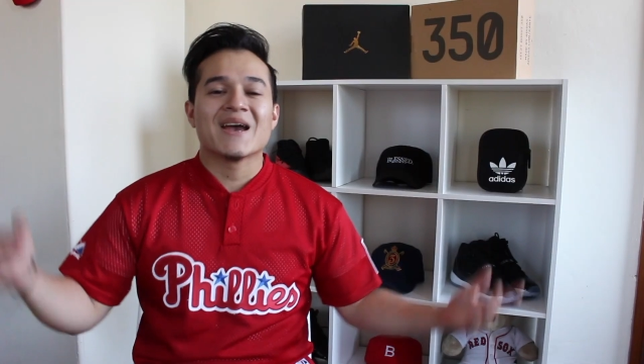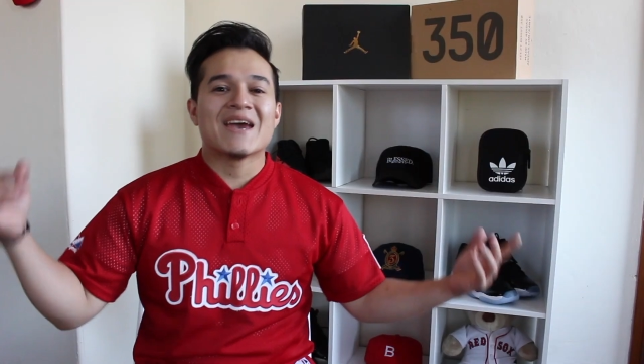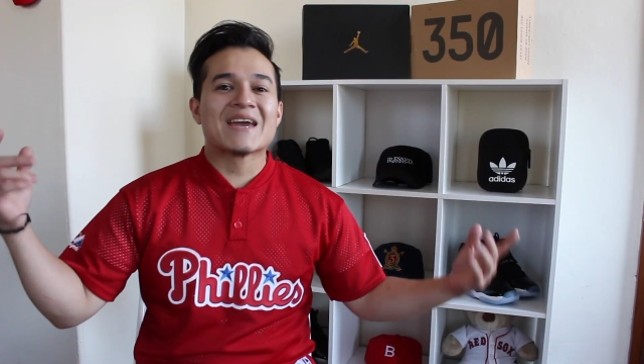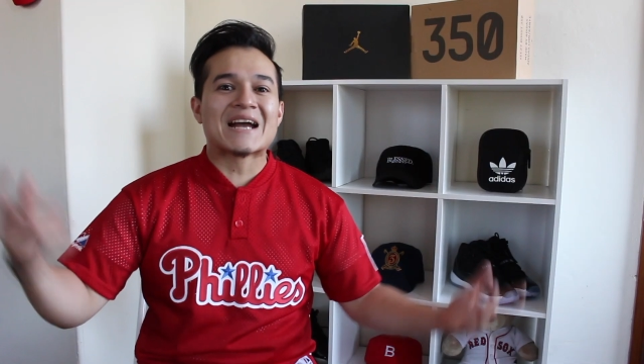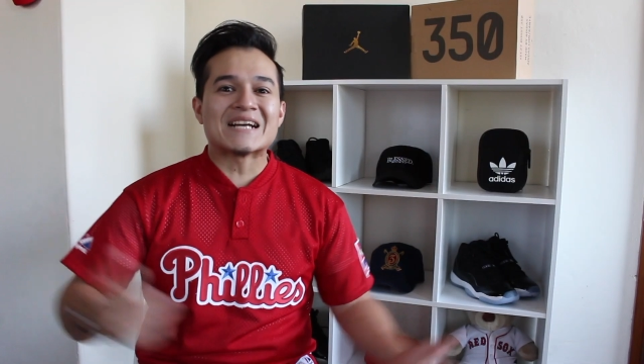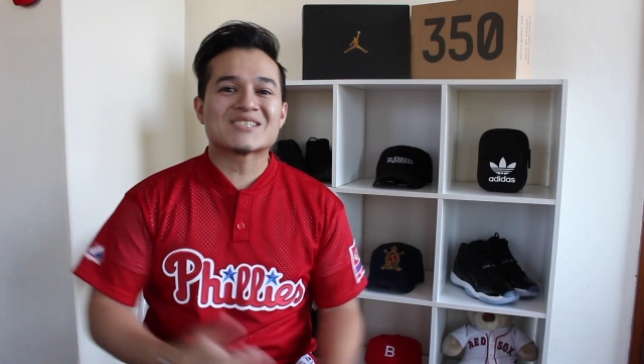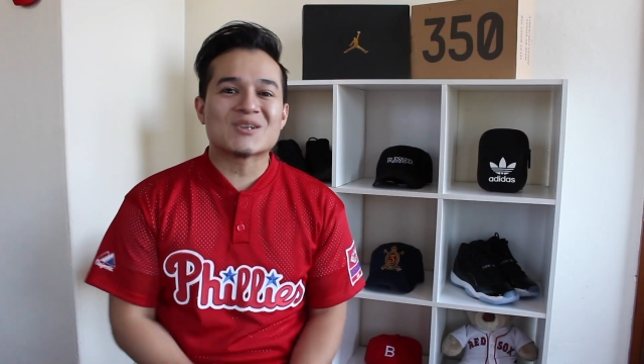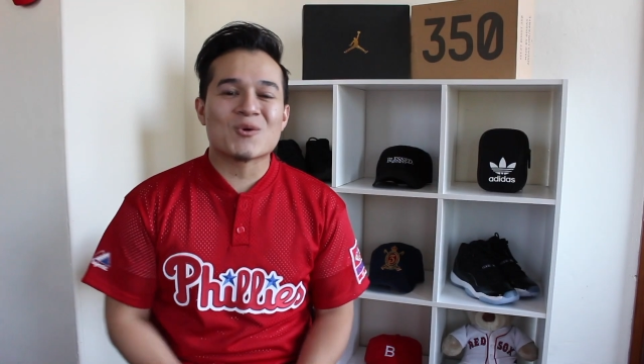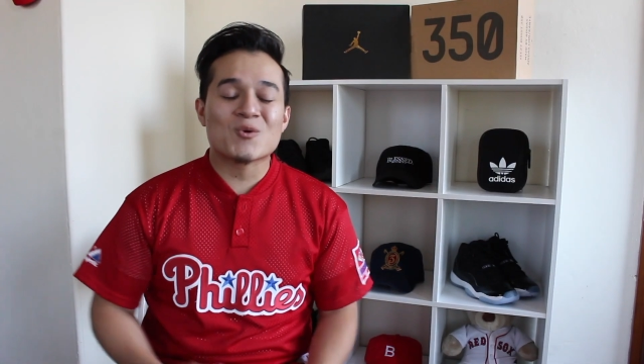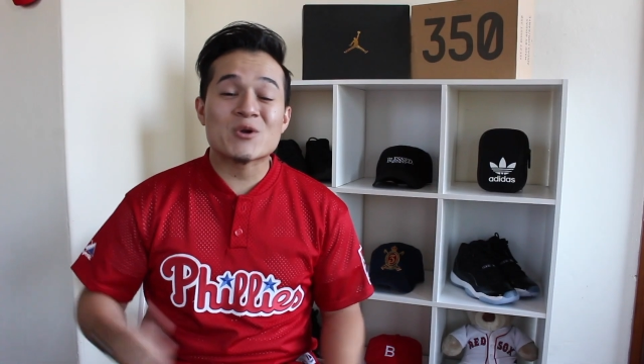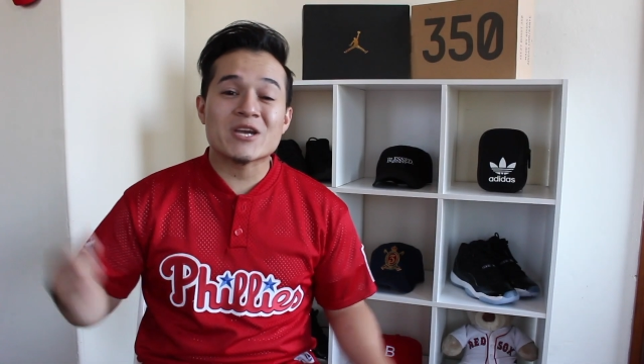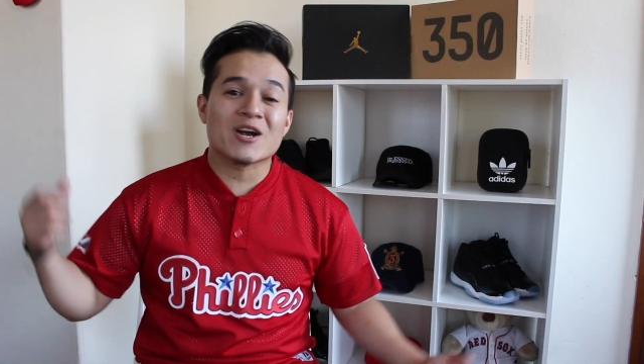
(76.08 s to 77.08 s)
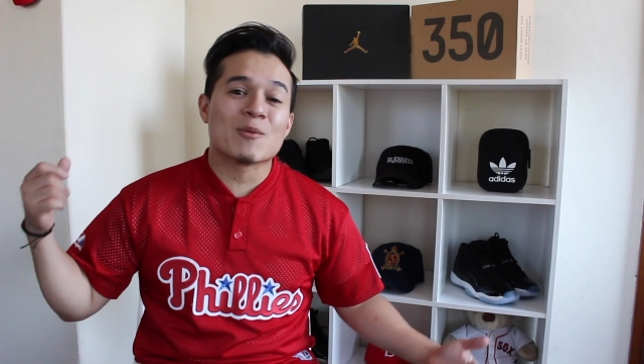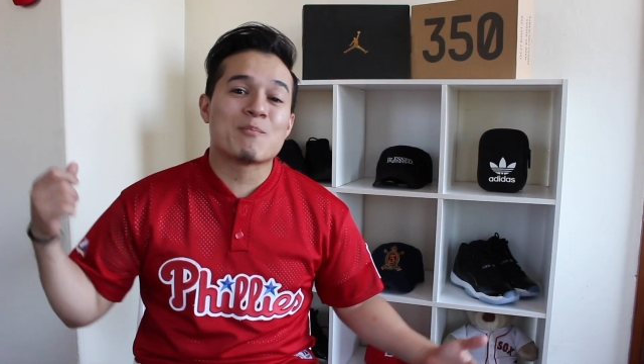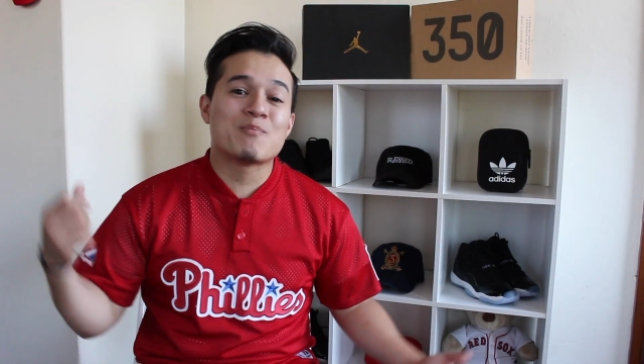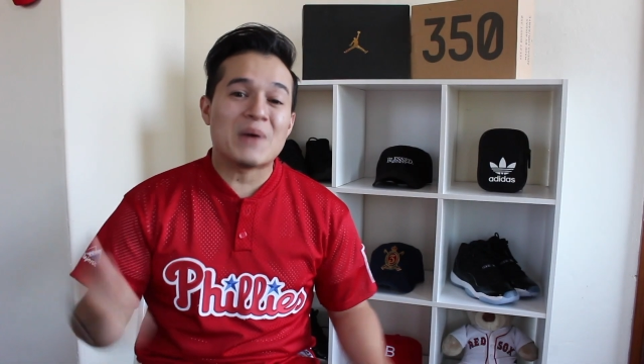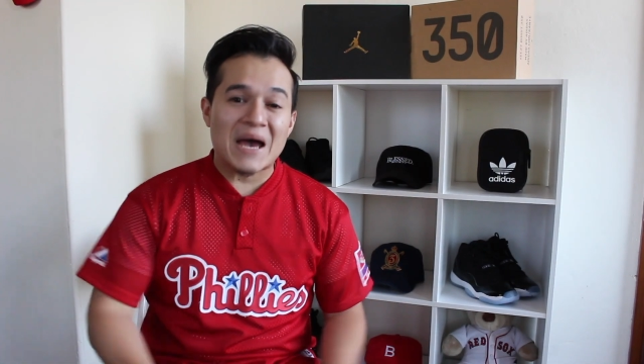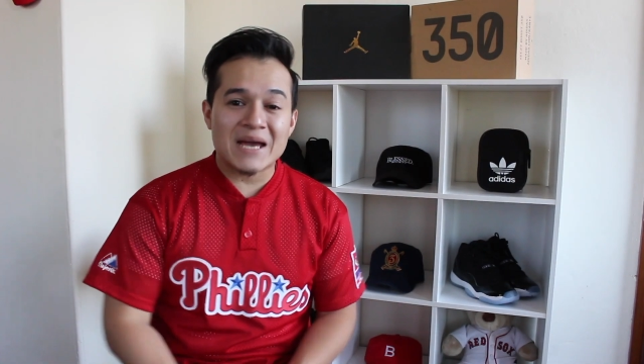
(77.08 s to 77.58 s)
Hey guys, so we are
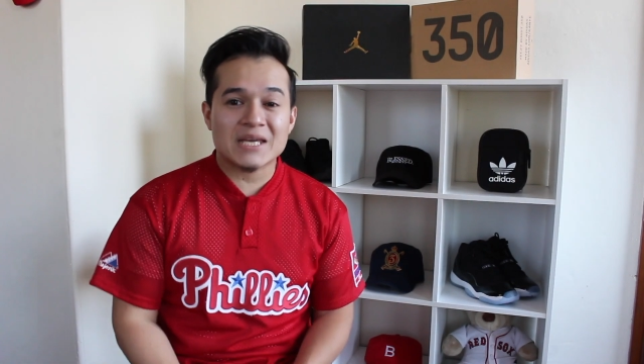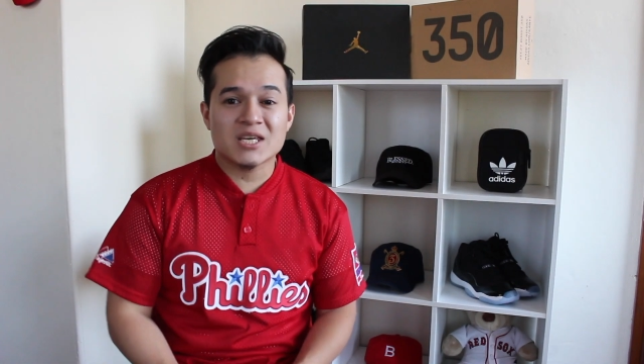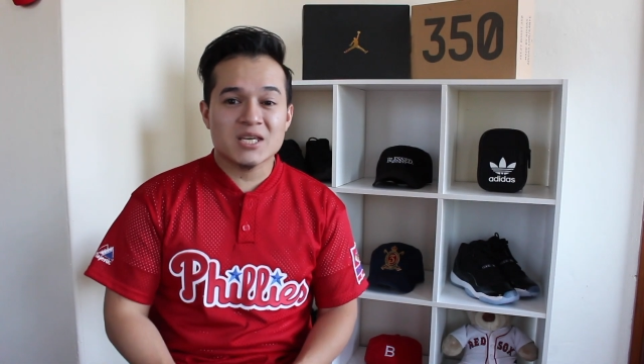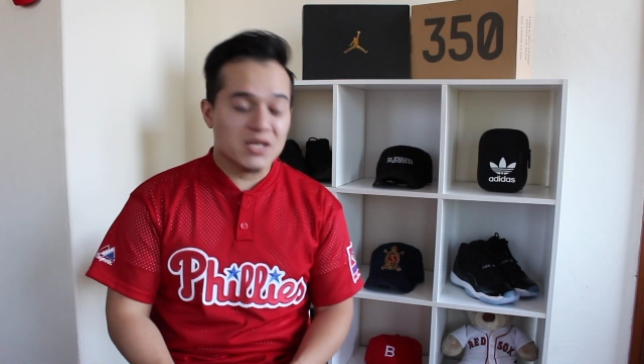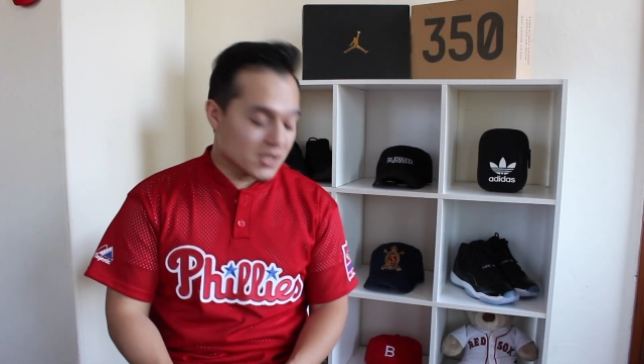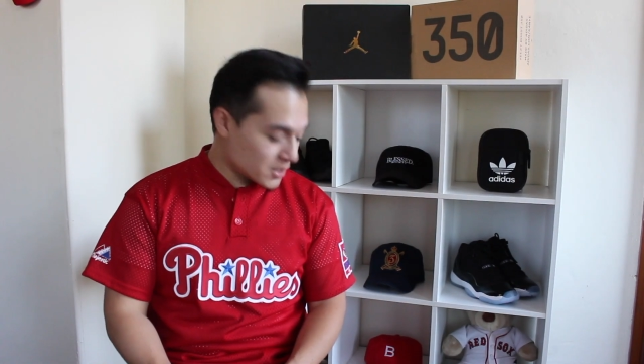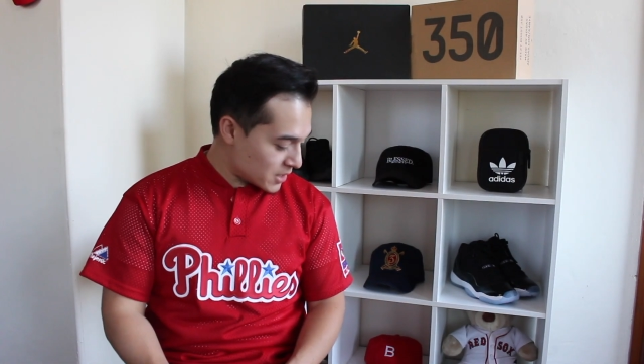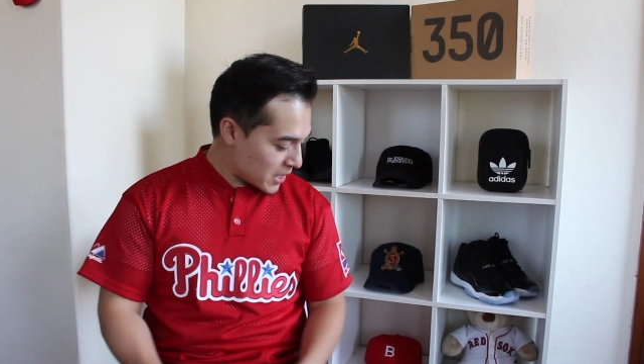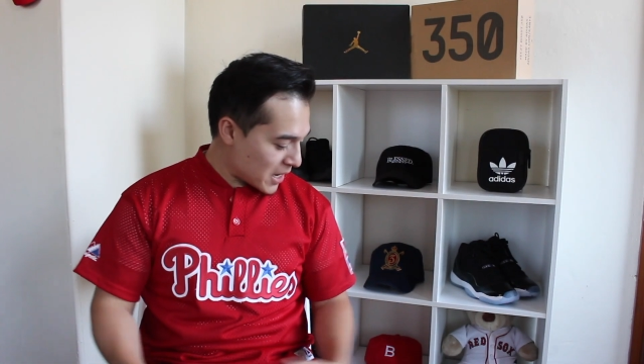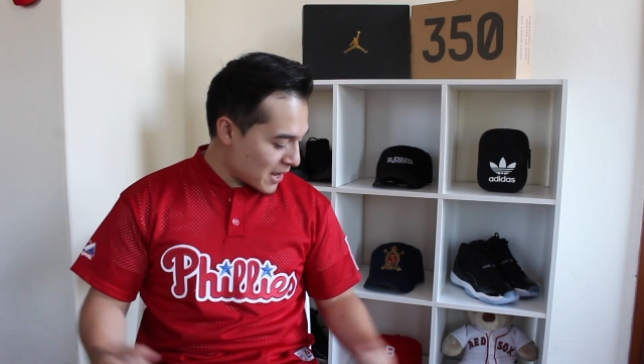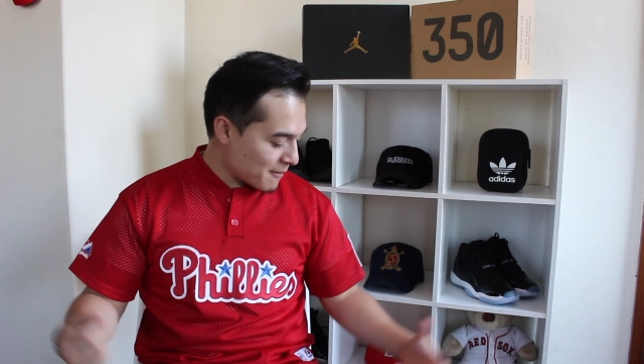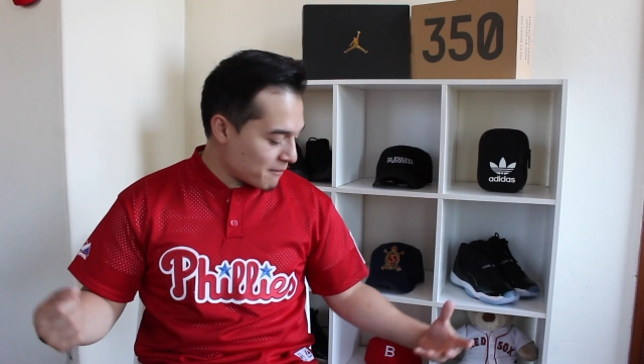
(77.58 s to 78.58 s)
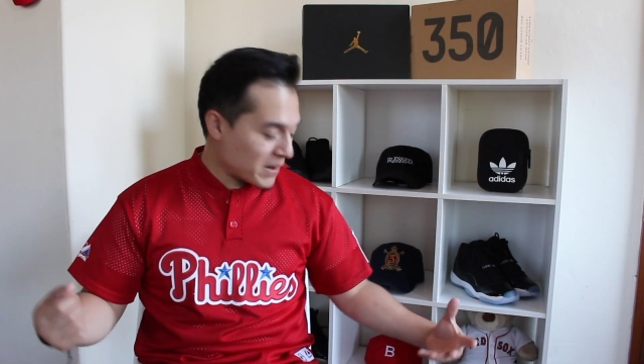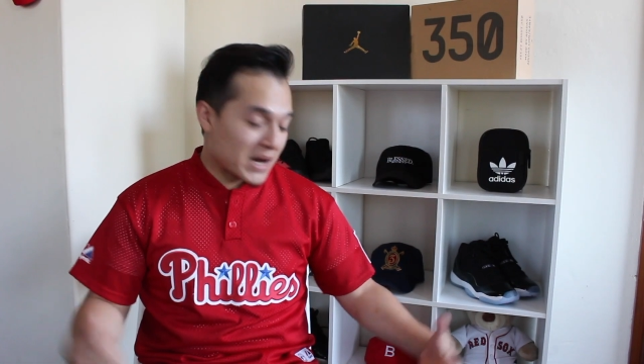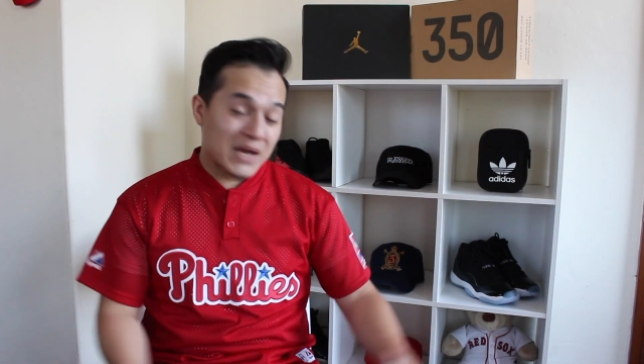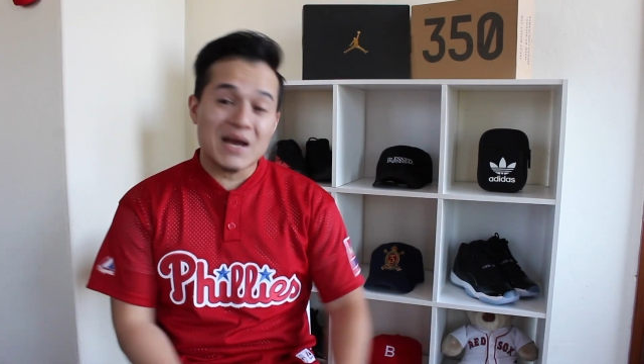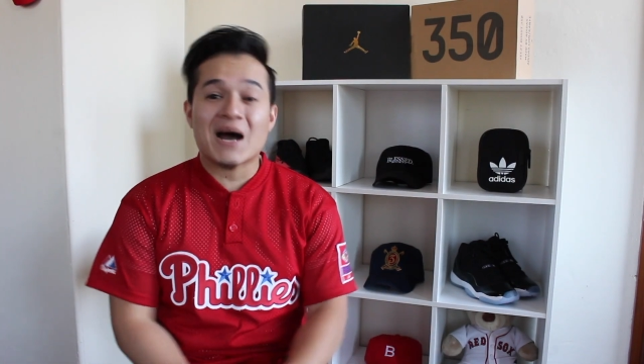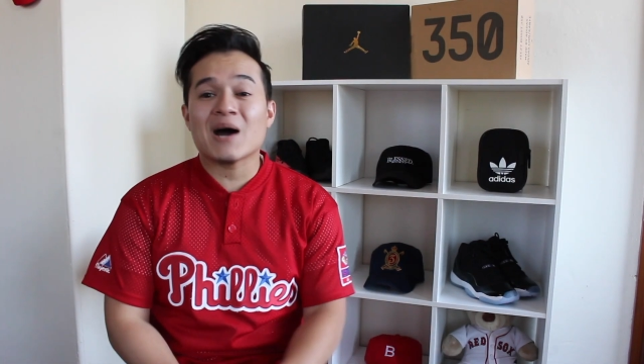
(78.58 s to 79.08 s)
back here at
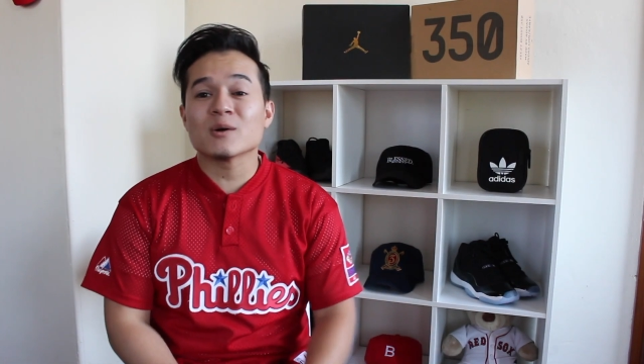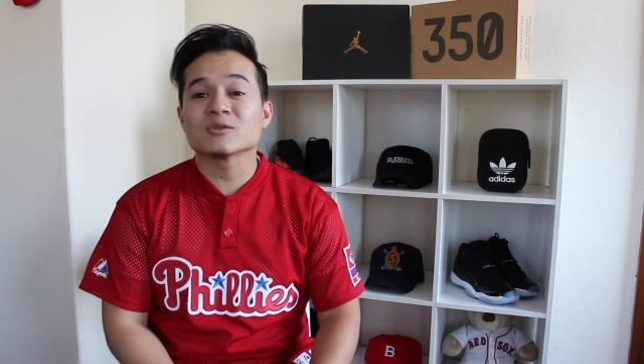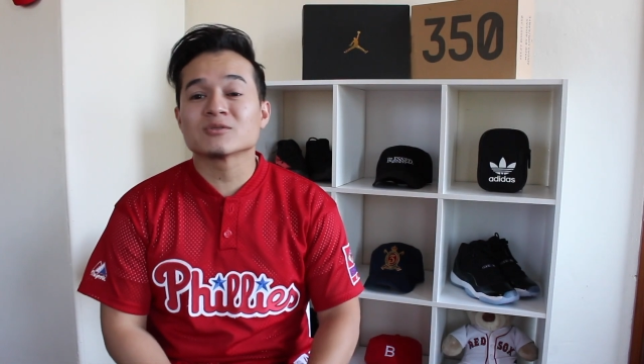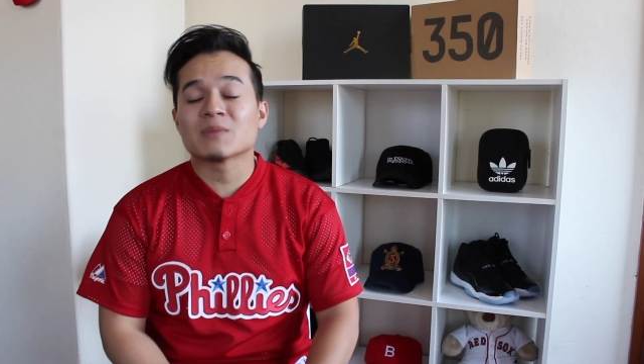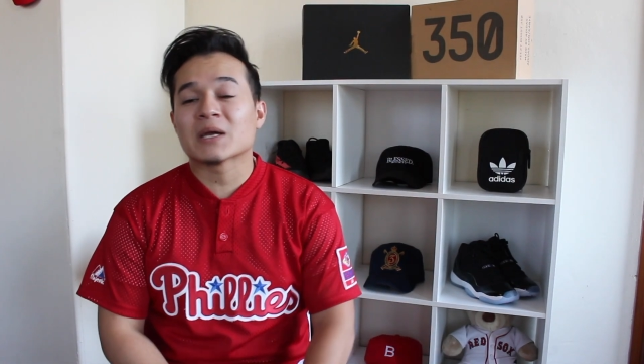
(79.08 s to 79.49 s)
my house,